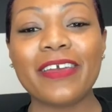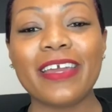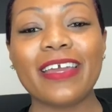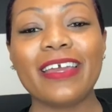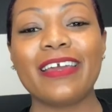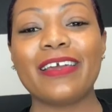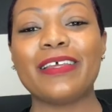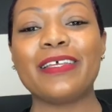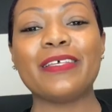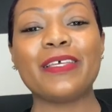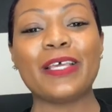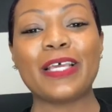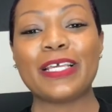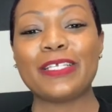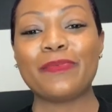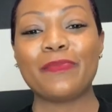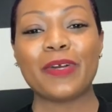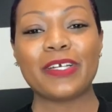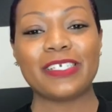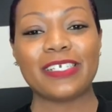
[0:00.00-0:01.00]
it,
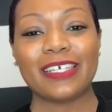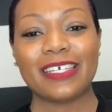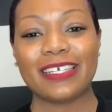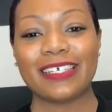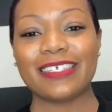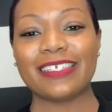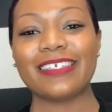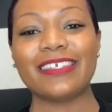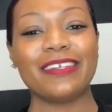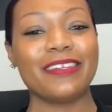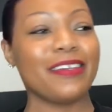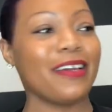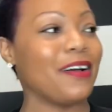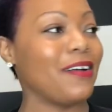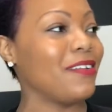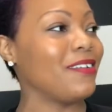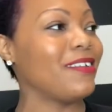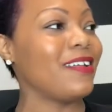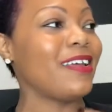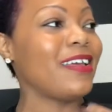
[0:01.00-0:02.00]
as much as,
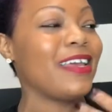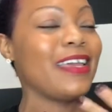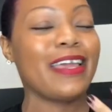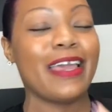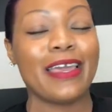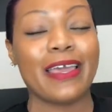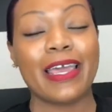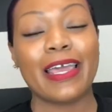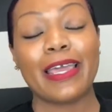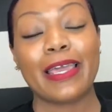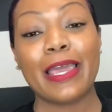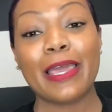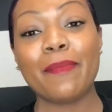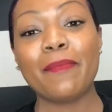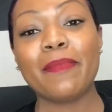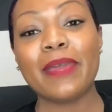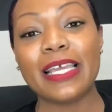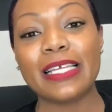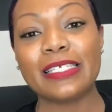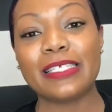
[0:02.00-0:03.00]
it
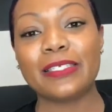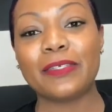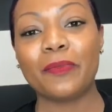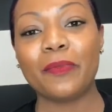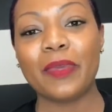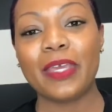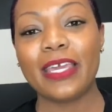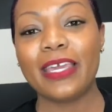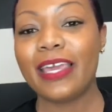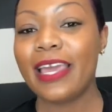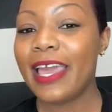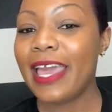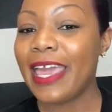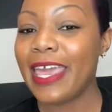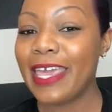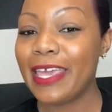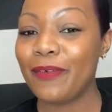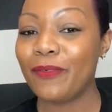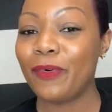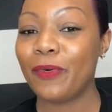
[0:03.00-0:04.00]
means to me,
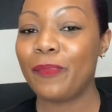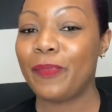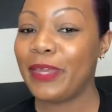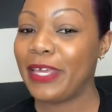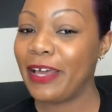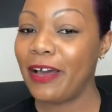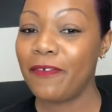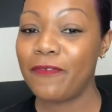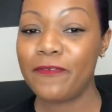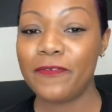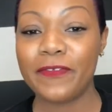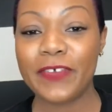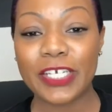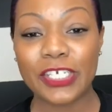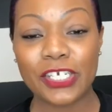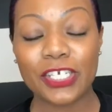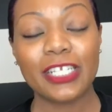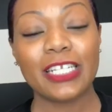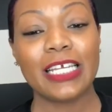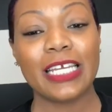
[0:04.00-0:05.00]
it will be
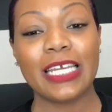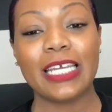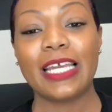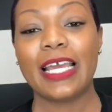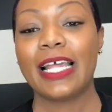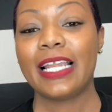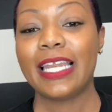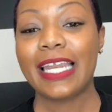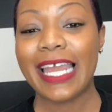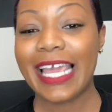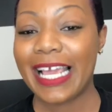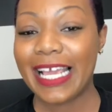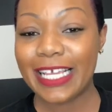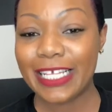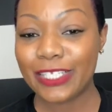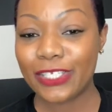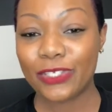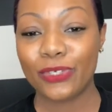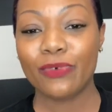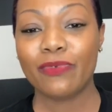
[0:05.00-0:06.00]
officially
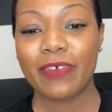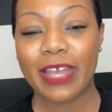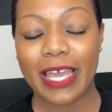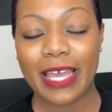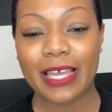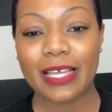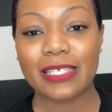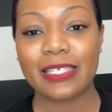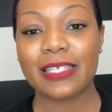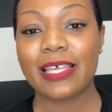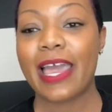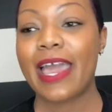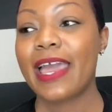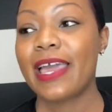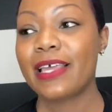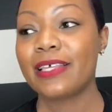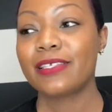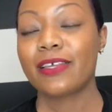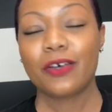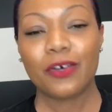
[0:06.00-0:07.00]
laid to rest
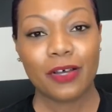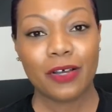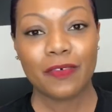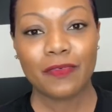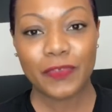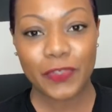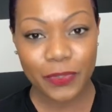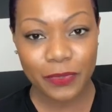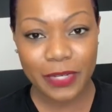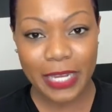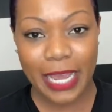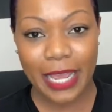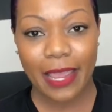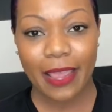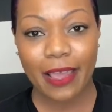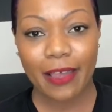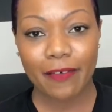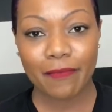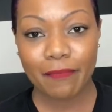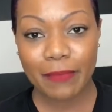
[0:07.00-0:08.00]
as of
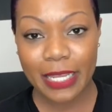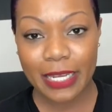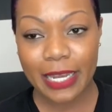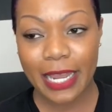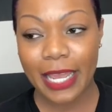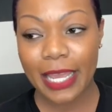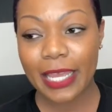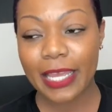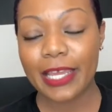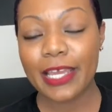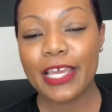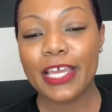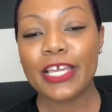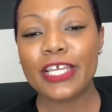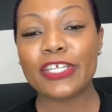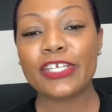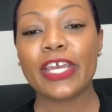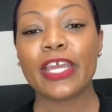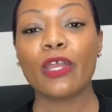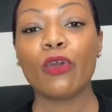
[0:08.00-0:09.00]
tonight of midnight.
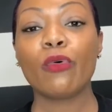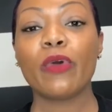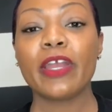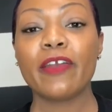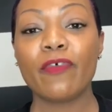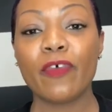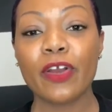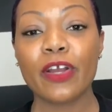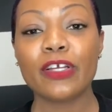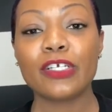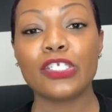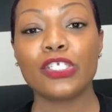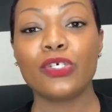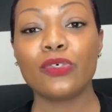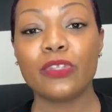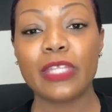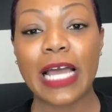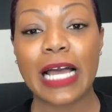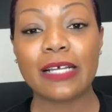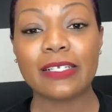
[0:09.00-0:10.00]
January 1st,
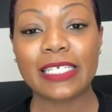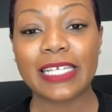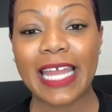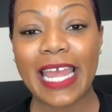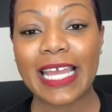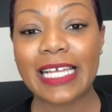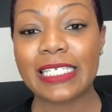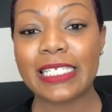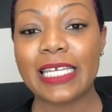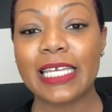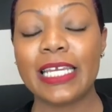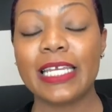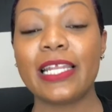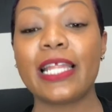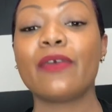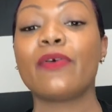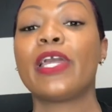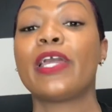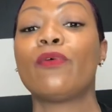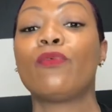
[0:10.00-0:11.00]

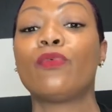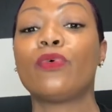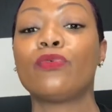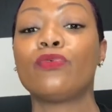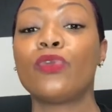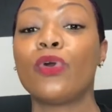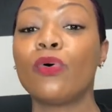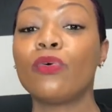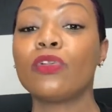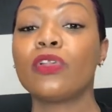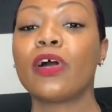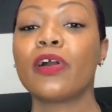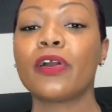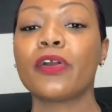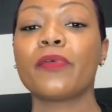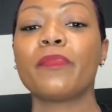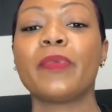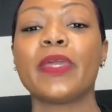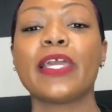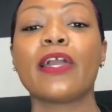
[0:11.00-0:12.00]
2018, it will no
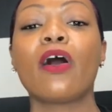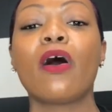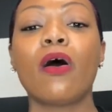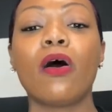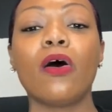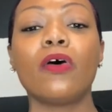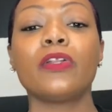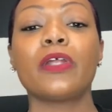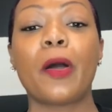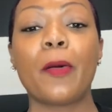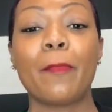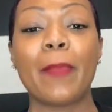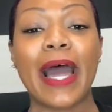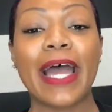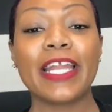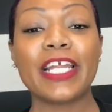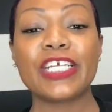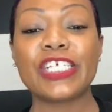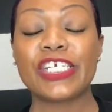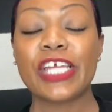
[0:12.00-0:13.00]
longer be called
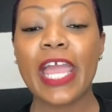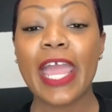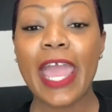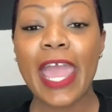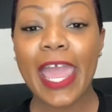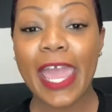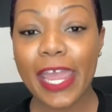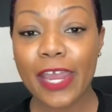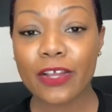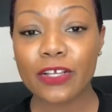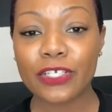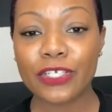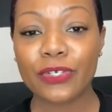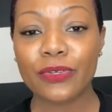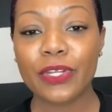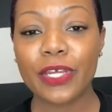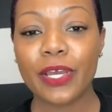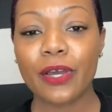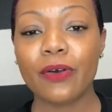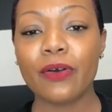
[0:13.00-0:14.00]
Martish Hair
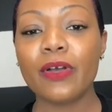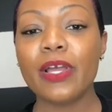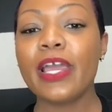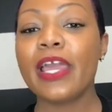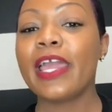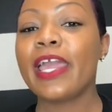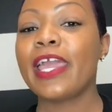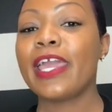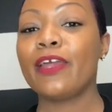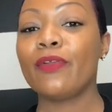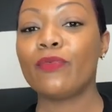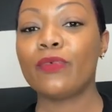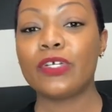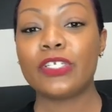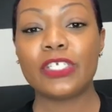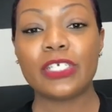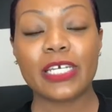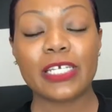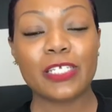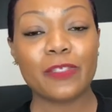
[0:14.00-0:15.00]
Studio. It
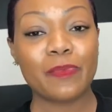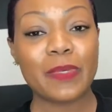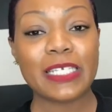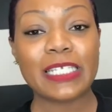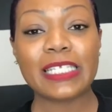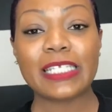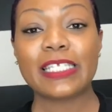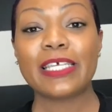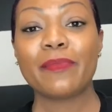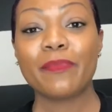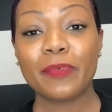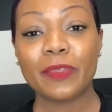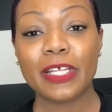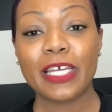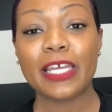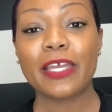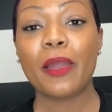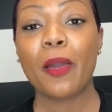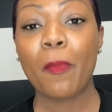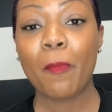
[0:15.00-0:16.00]
would just be
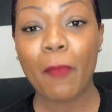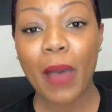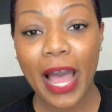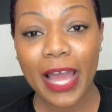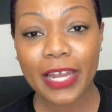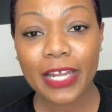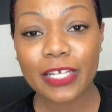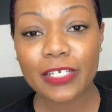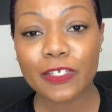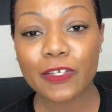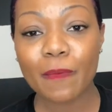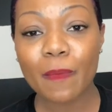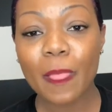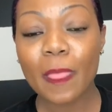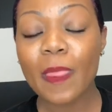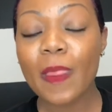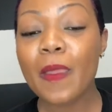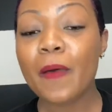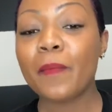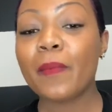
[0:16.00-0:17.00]
simply Martish.
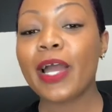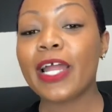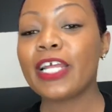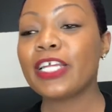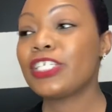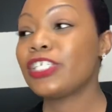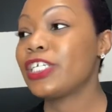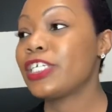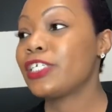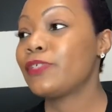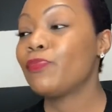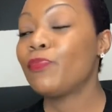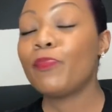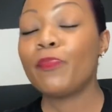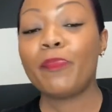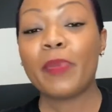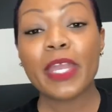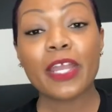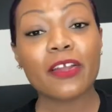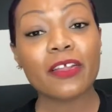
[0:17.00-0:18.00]
Martish is
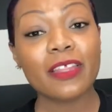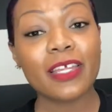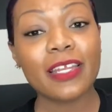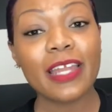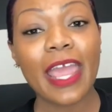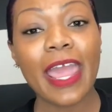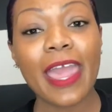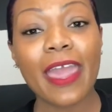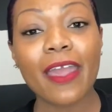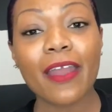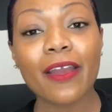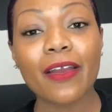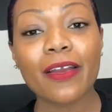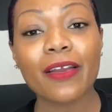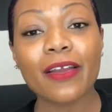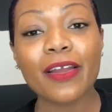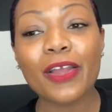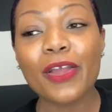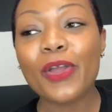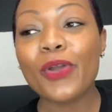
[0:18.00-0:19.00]
bigger than
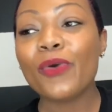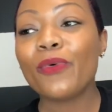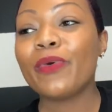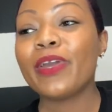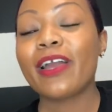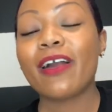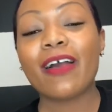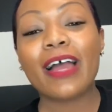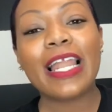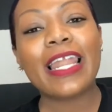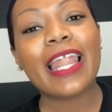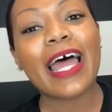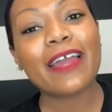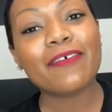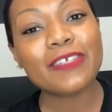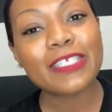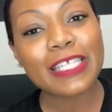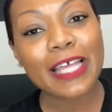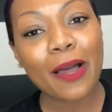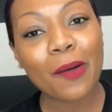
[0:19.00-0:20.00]
hair. We are a
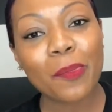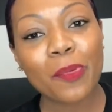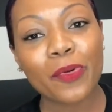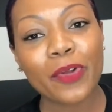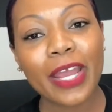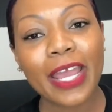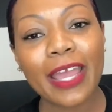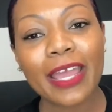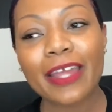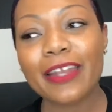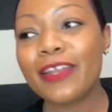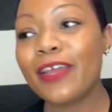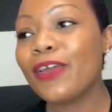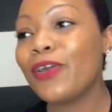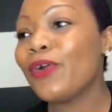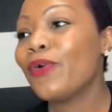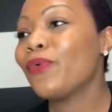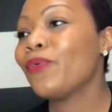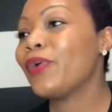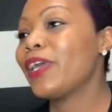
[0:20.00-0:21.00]
lifestyle brand.
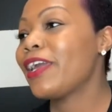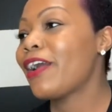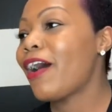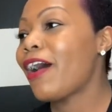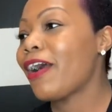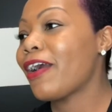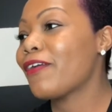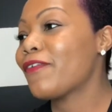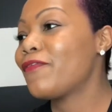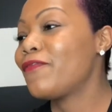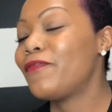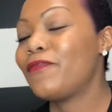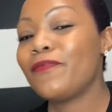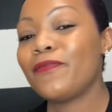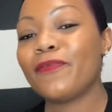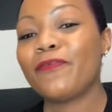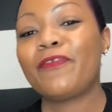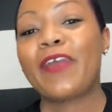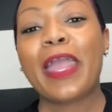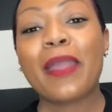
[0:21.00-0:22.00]
We are
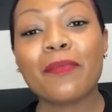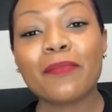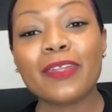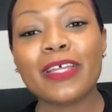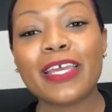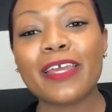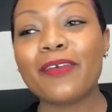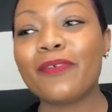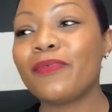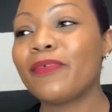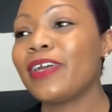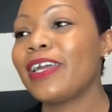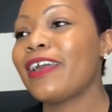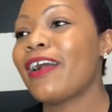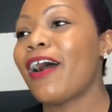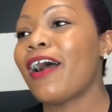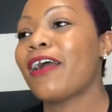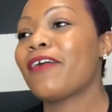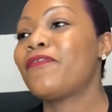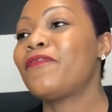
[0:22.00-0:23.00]
family, we
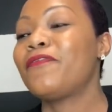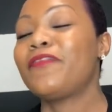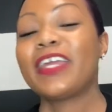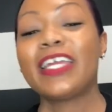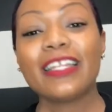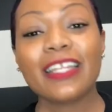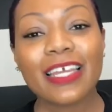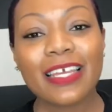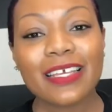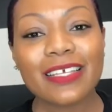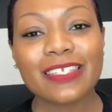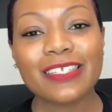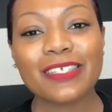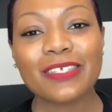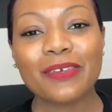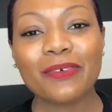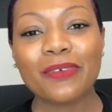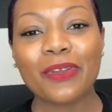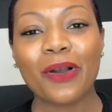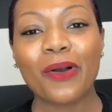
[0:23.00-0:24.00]
are fitness,
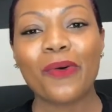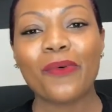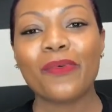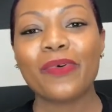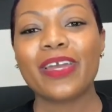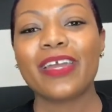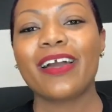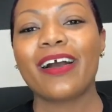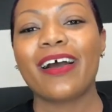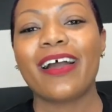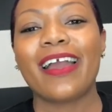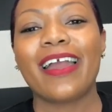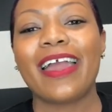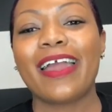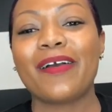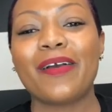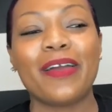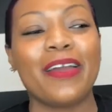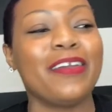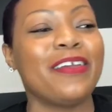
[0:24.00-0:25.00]
we
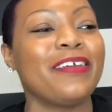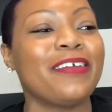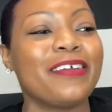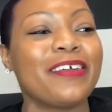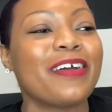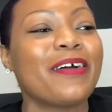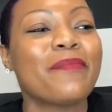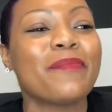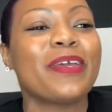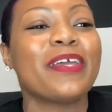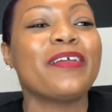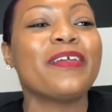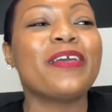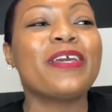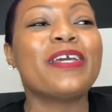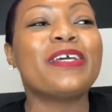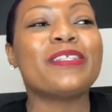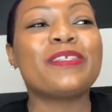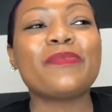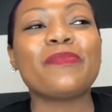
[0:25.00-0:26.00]
are I mean,
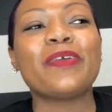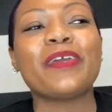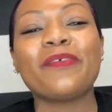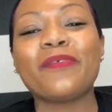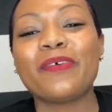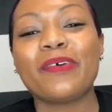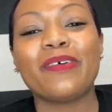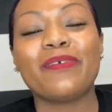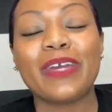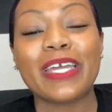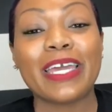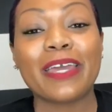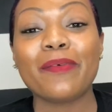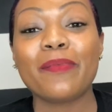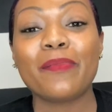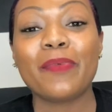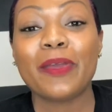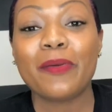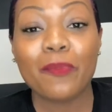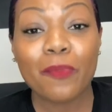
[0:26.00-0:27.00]
to me, we can
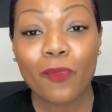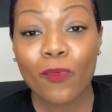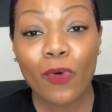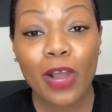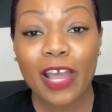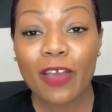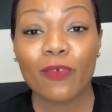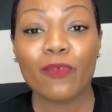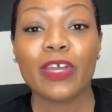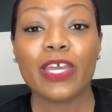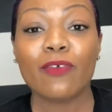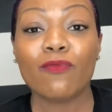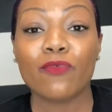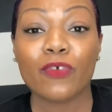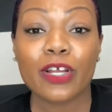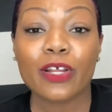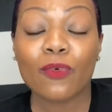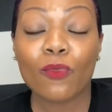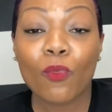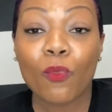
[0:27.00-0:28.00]
be
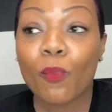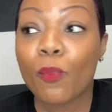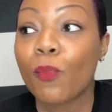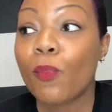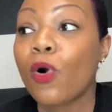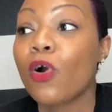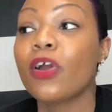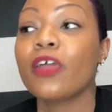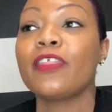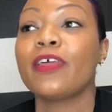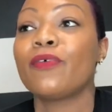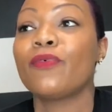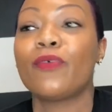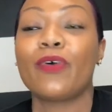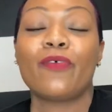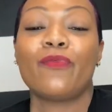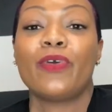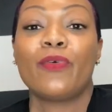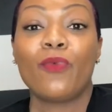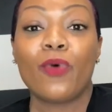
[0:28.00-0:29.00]
more than
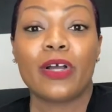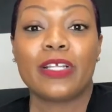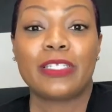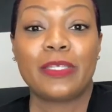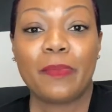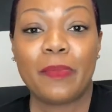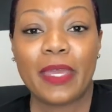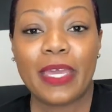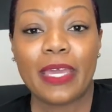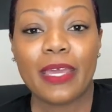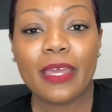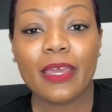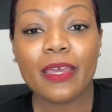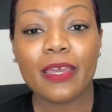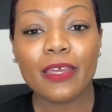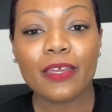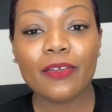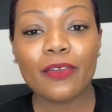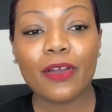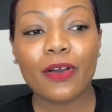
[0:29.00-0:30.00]
what we want to be.
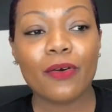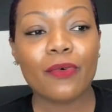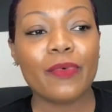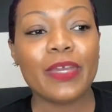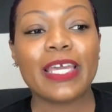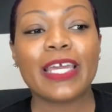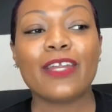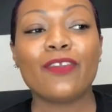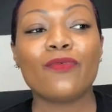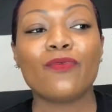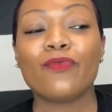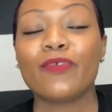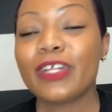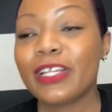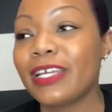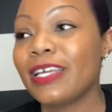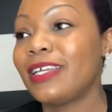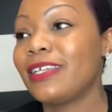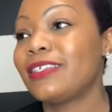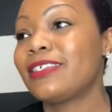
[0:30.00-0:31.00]
We can
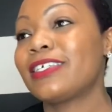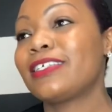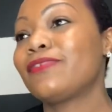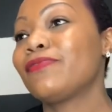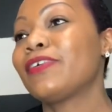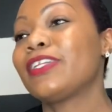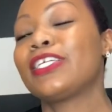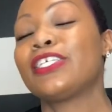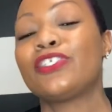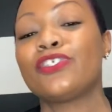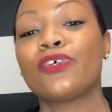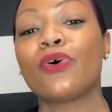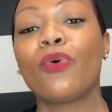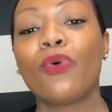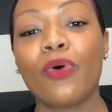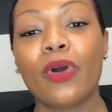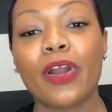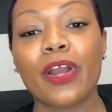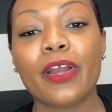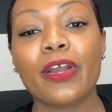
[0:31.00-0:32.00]
really
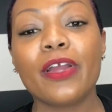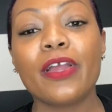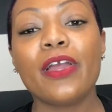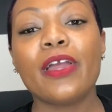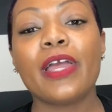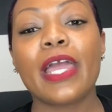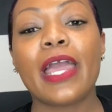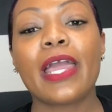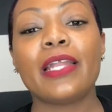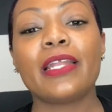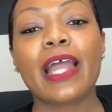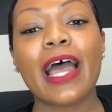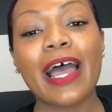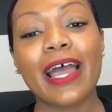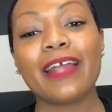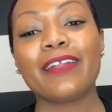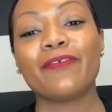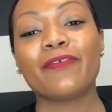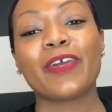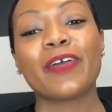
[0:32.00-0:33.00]
soar and not